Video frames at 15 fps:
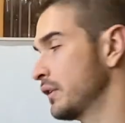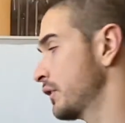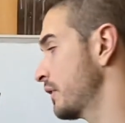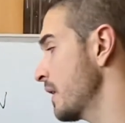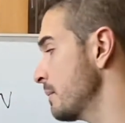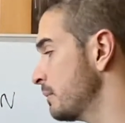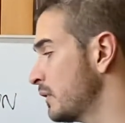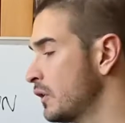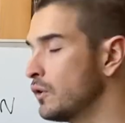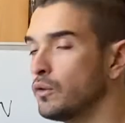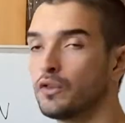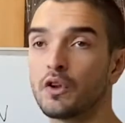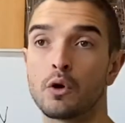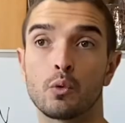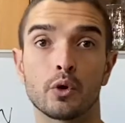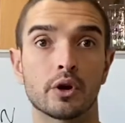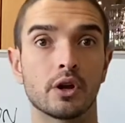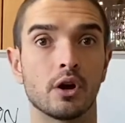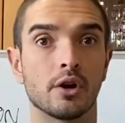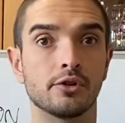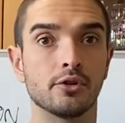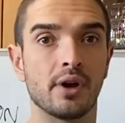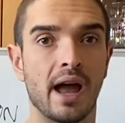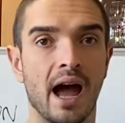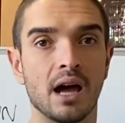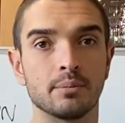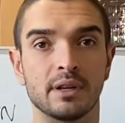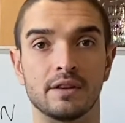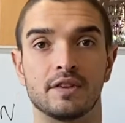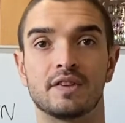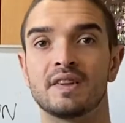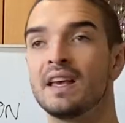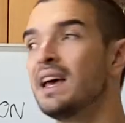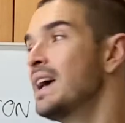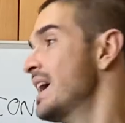Step two, start working on your habits.